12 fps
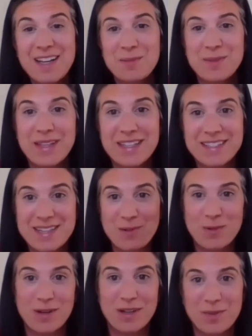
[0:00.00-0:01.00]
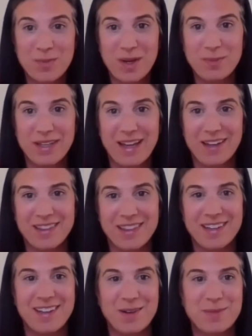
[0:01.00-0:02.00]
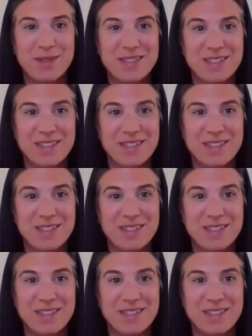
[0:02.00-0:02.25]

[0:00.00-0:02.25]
But that's because I work in public health and human